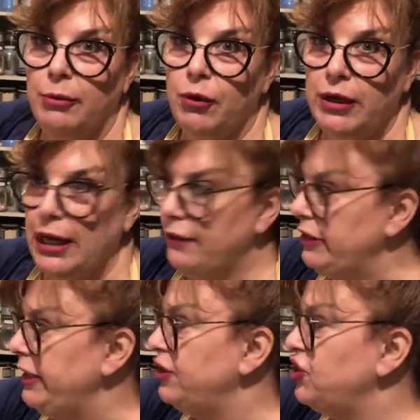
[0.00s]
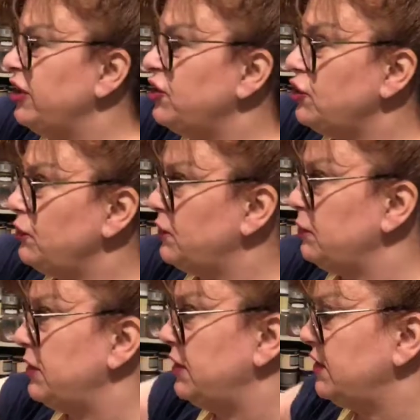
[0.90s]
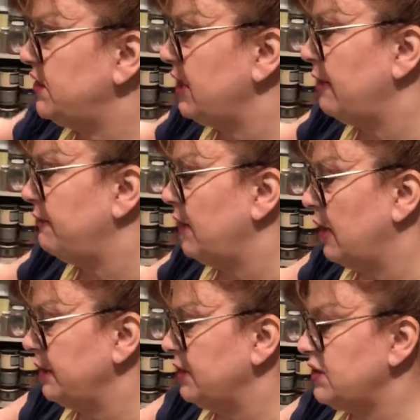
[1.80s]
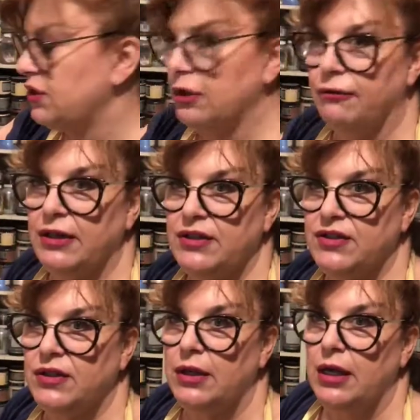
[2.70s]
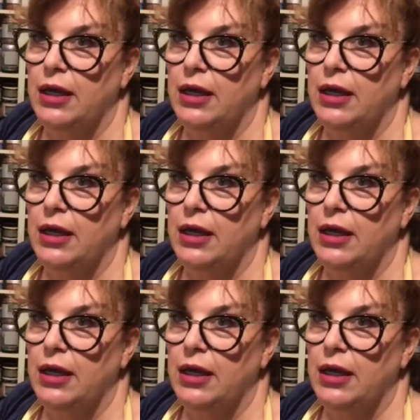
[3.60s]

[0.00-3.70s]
I'm going to have adhesion issues with this stuff on this surface.